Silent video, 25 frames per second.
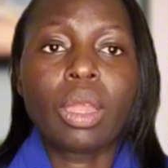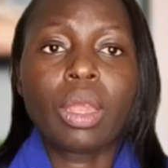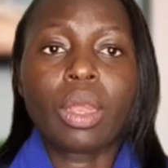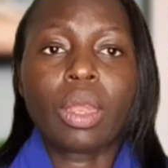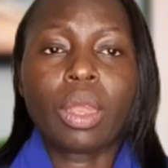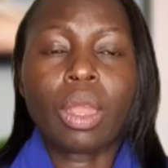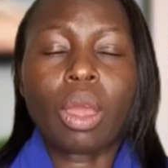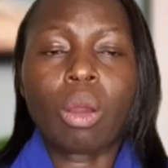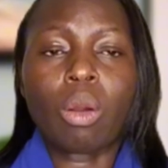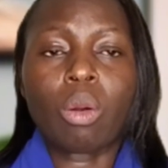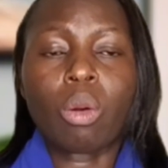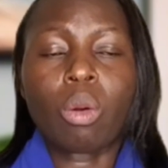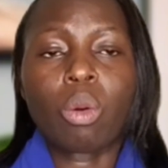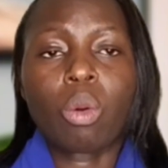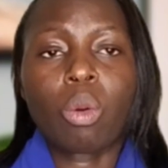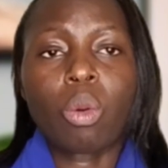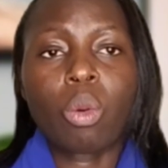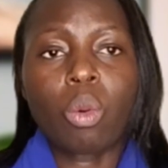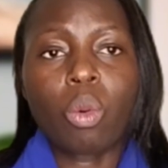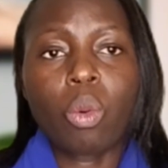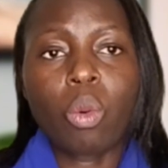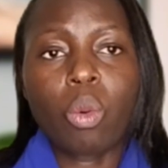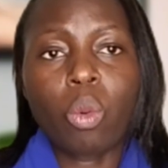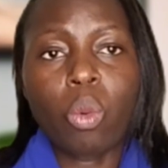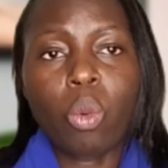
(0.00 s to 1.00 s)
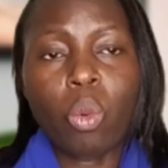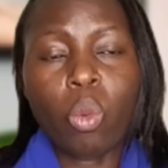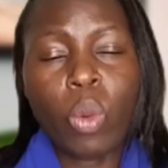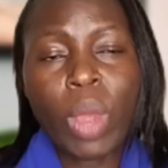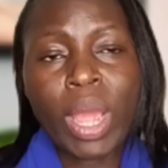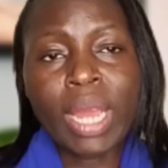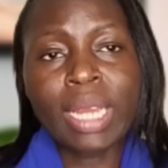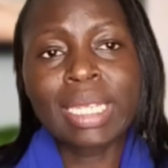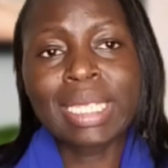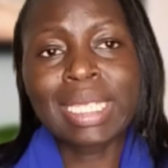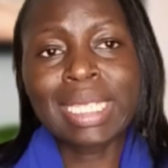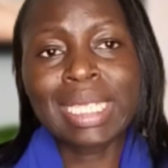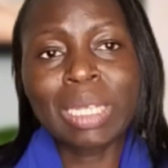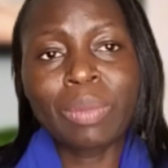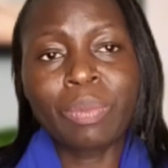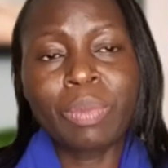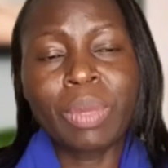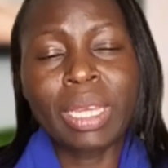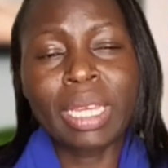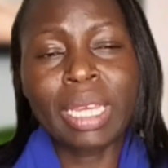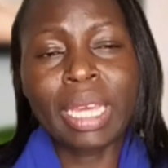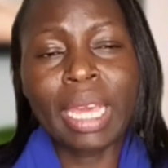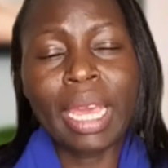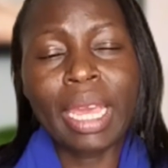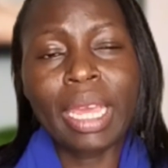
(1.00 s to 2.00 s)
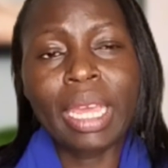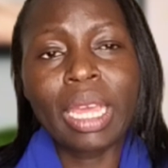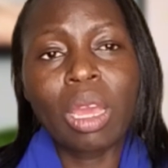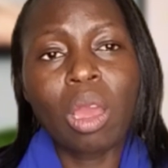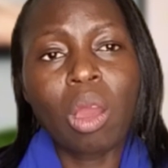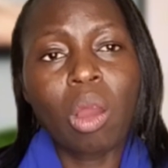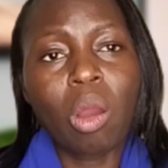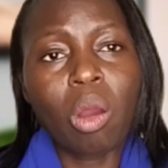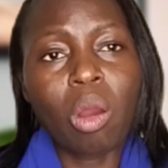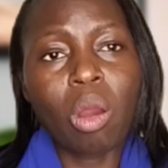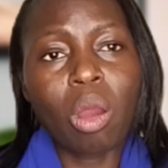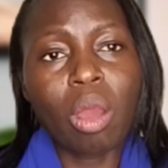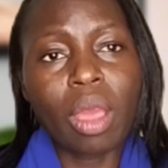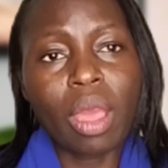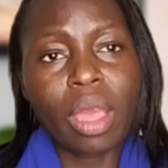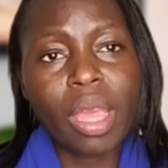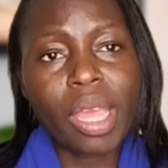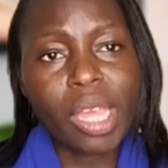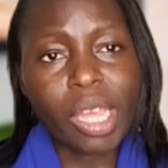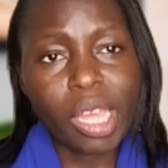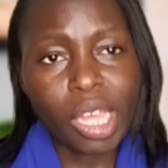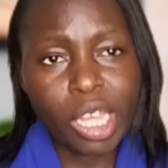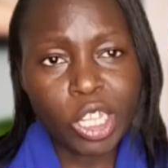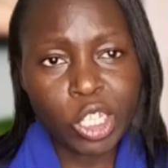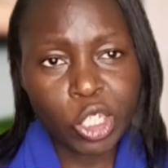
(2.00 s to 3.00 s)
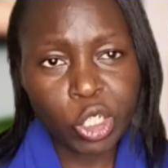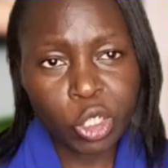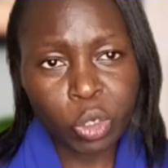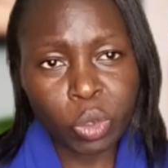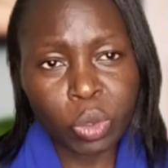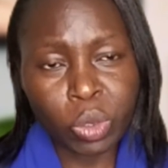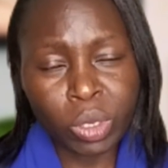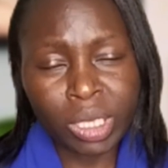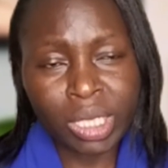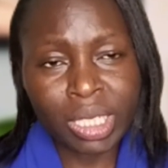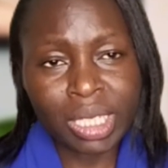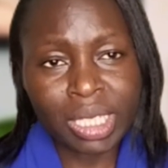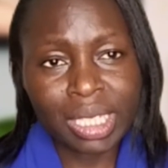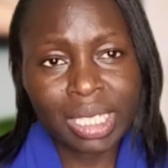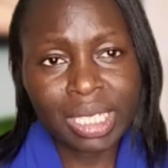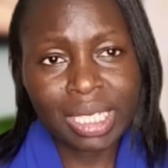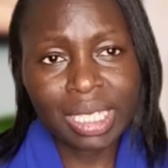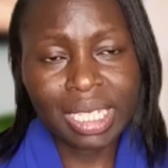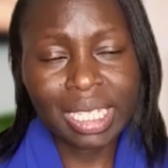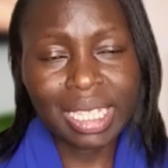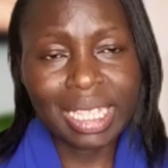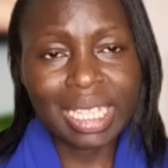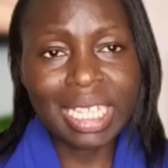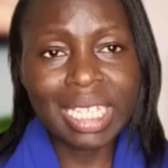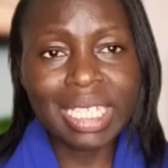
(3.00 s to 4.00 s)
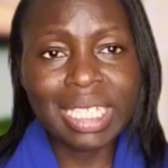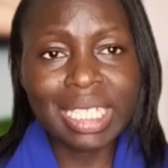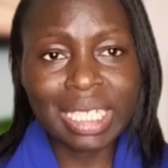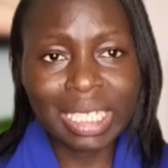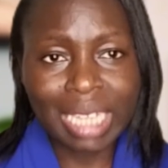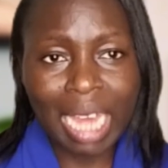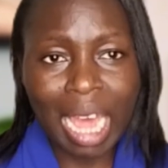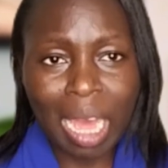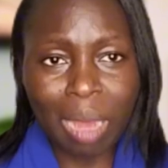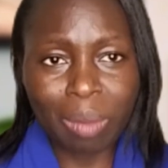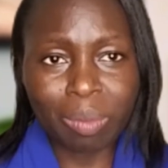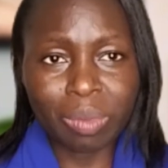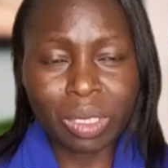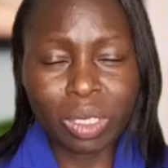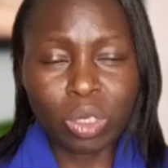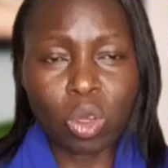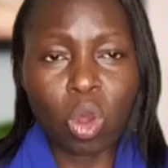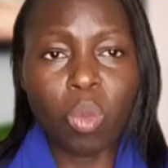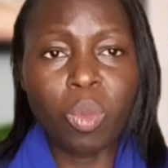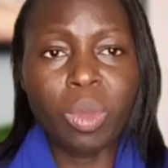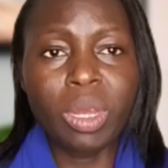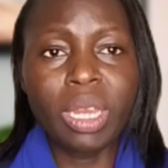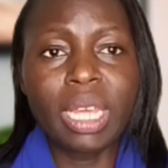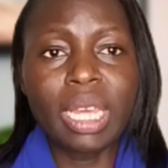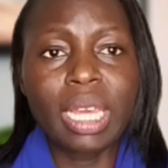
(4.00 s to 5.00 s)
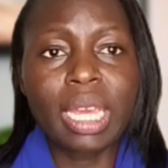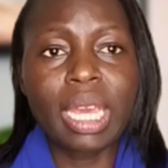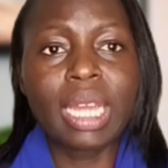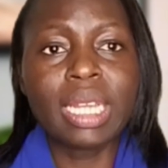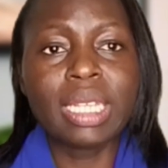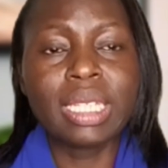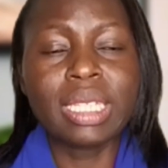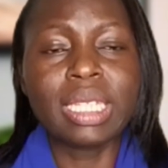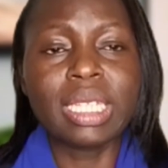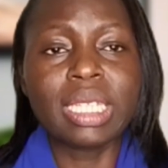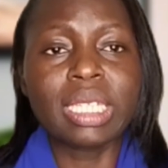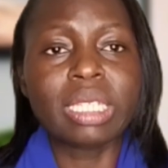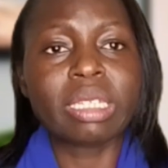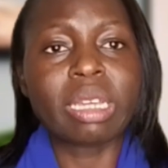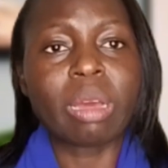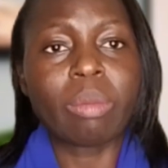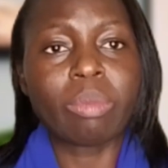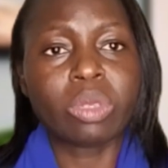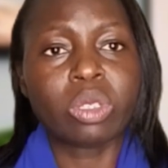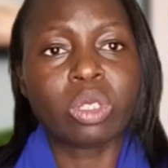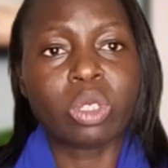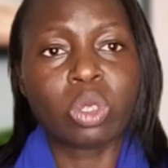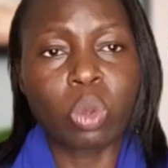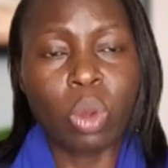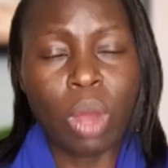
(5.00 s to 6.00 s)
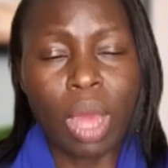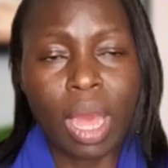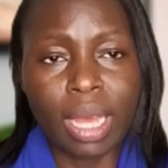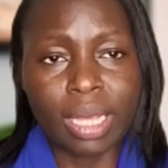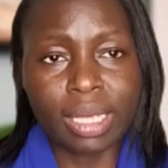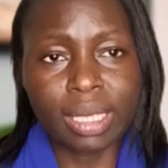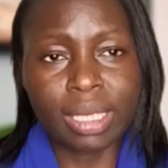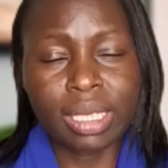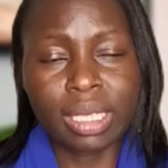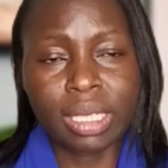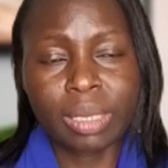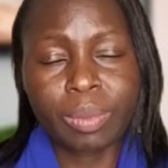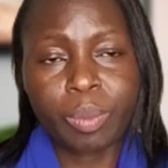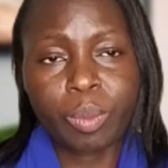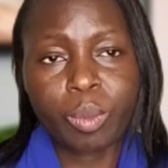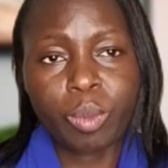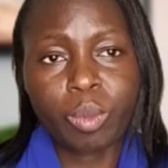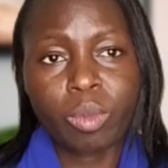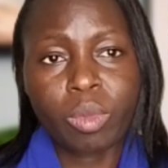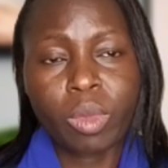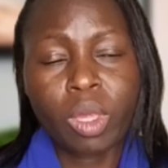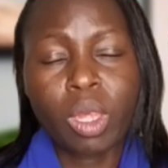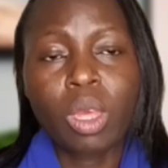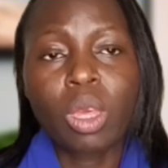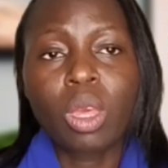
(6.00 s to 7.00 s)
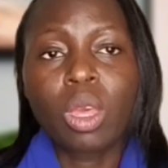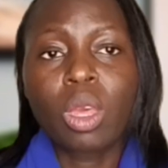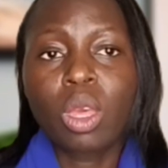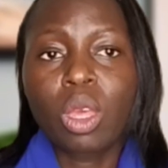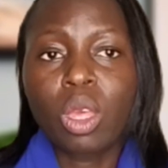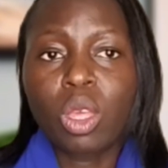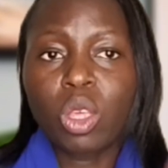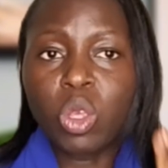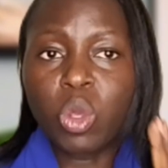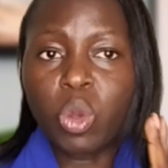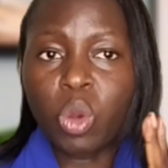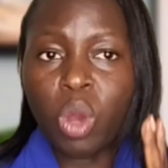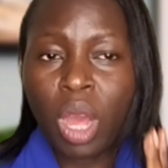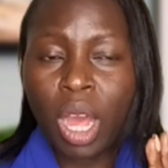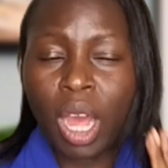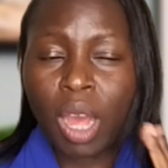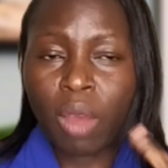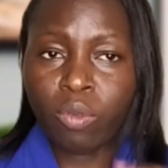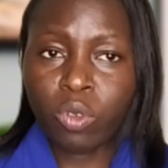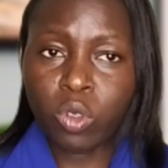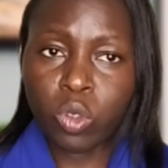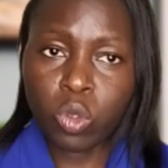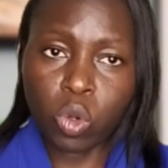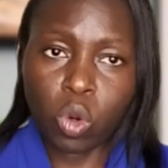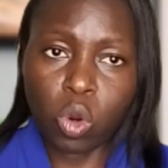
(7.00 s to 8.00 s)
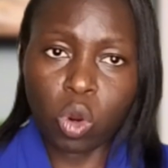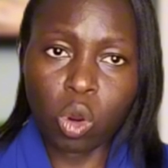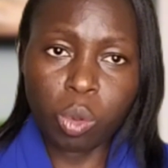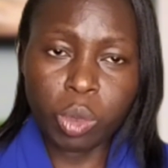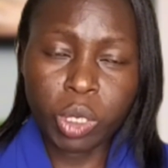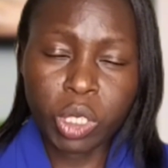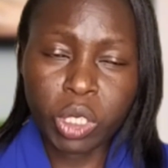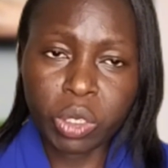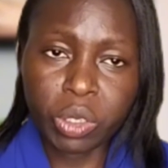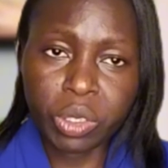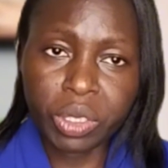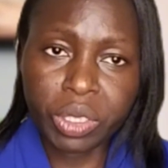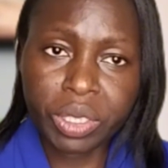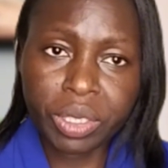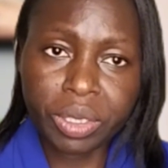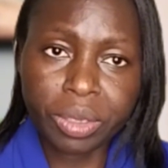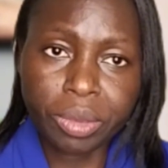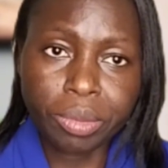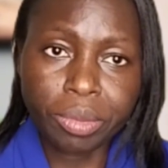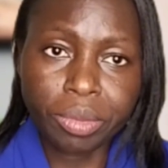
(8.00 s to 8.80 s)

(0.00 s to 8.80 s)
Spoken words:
Now, when CBK issues these terms, communicates these terms to us, you have two options.